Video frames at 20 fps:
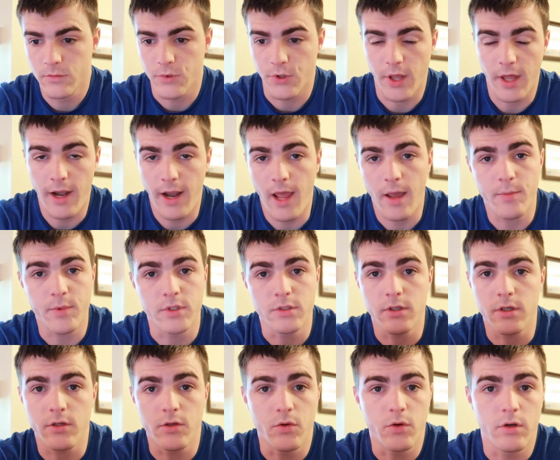that happens
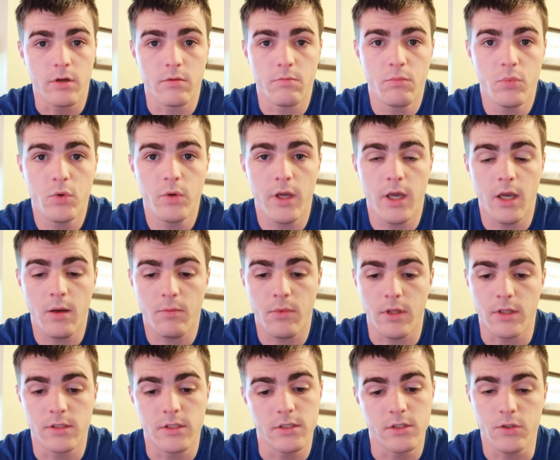all during boot camp.
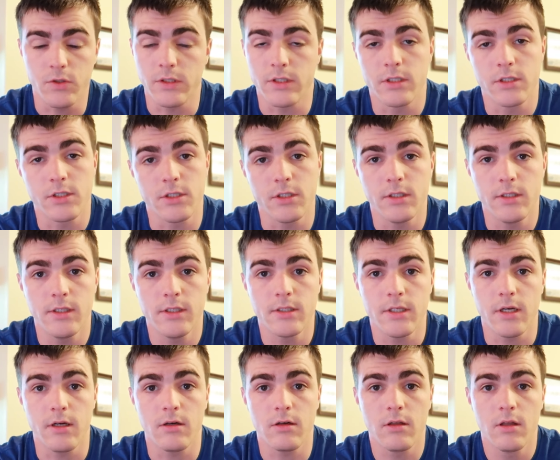They teach you attention to
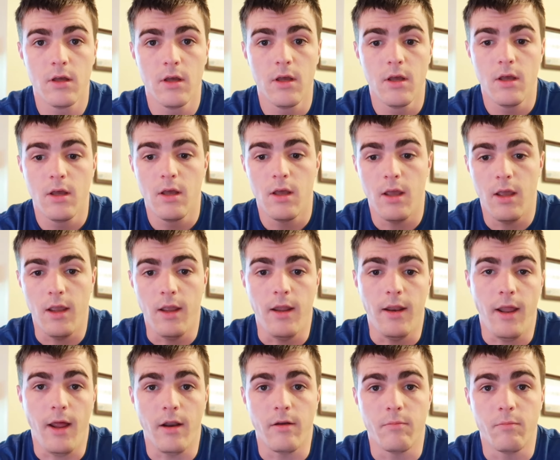detail
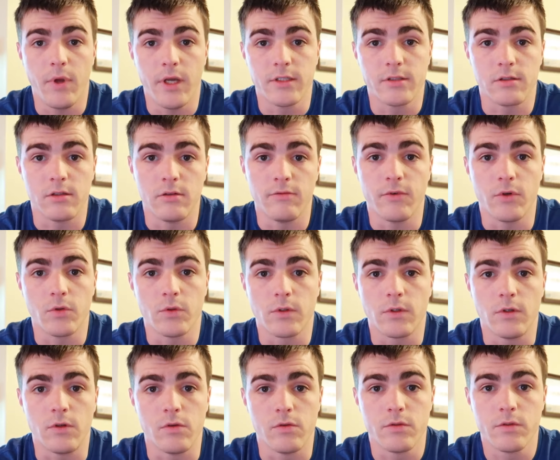and how to basically fold your
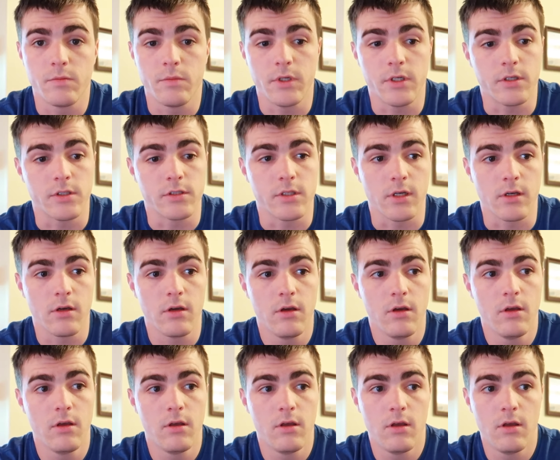clothes, because like
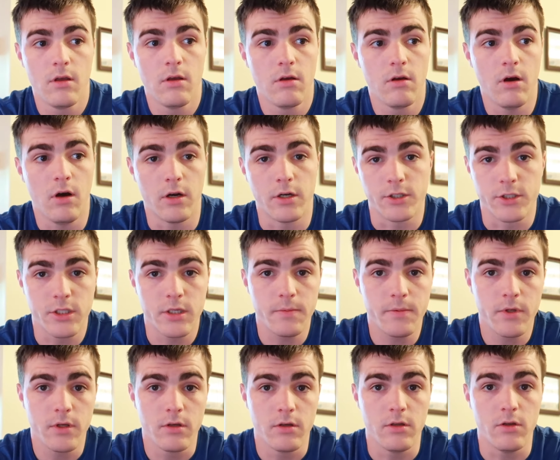on a
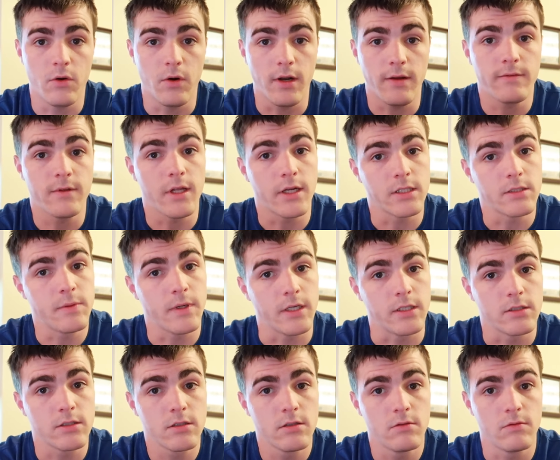ship, you don't have a lot of
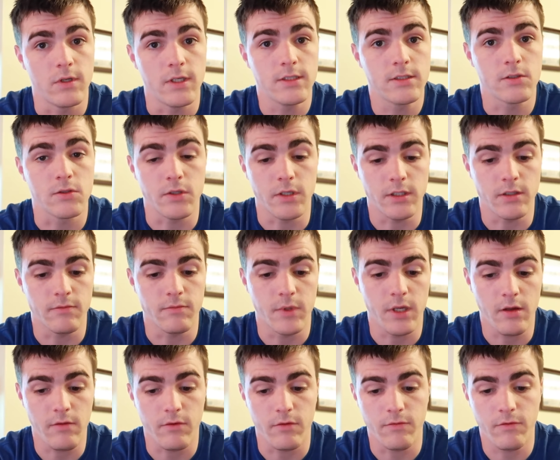space, right? So you have to
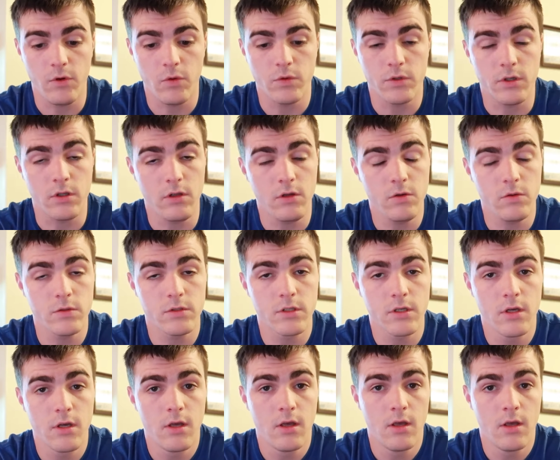be able to fold your clothes